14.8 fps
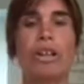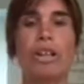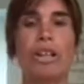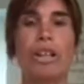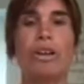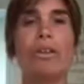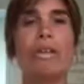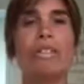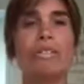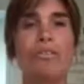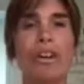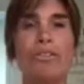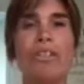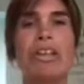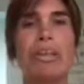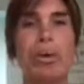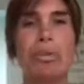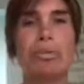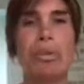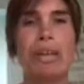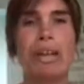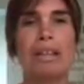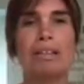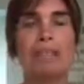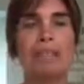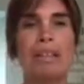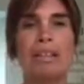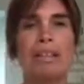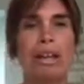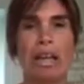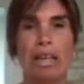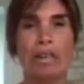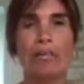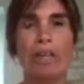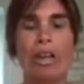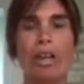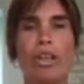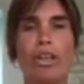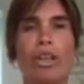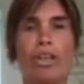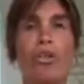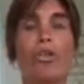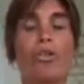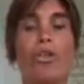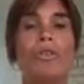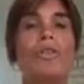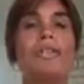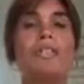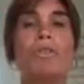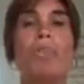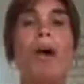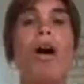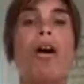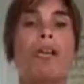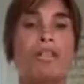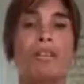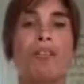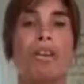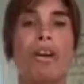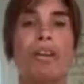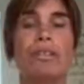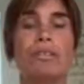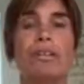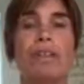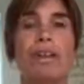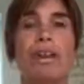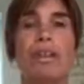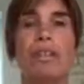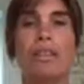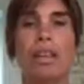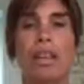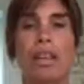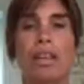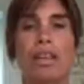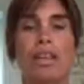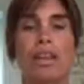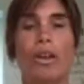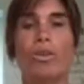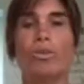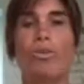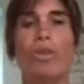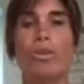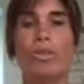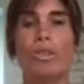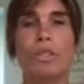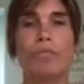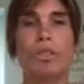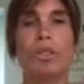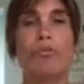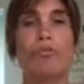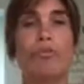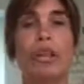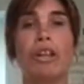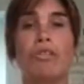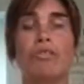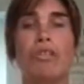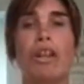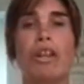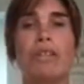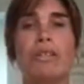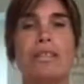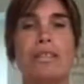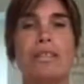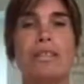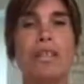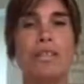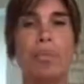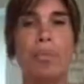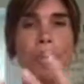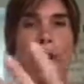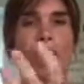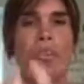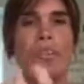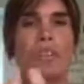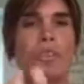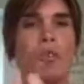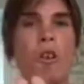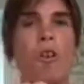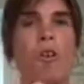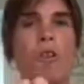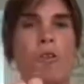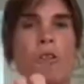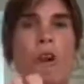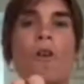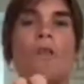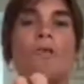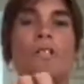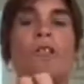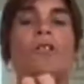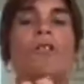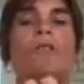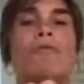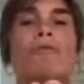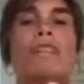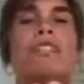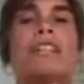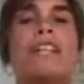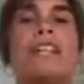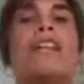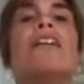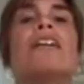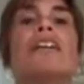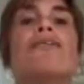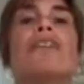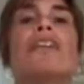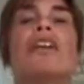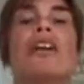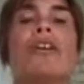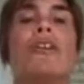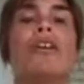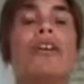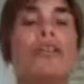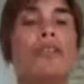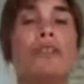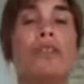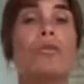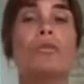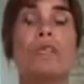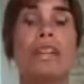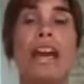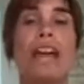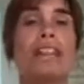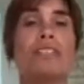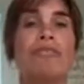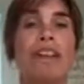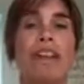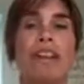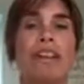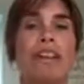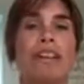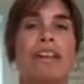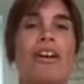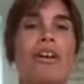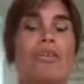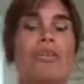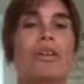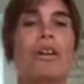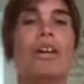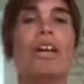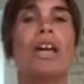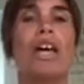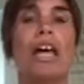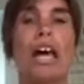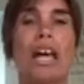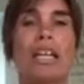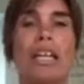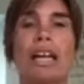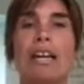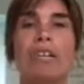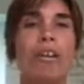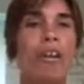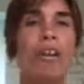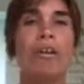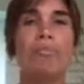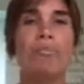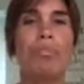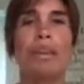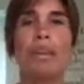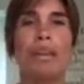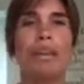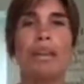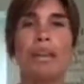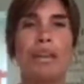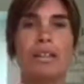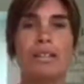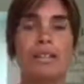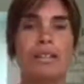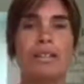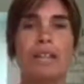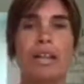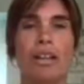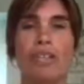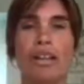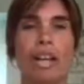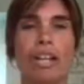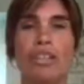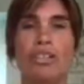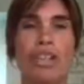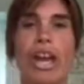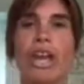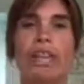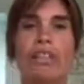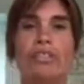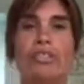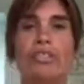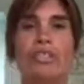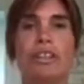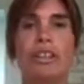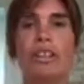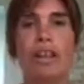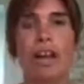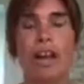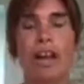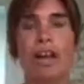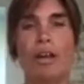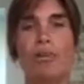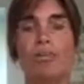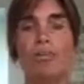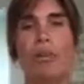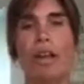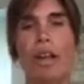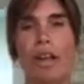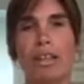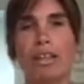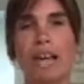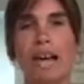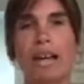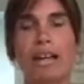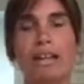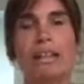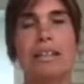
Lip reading: It's very complex. We kind of, although there's a part of us that, wants to be free of this, there's other part that's holding on for dear life, so scared of letting it go. And that can't be just kind of like changed like that.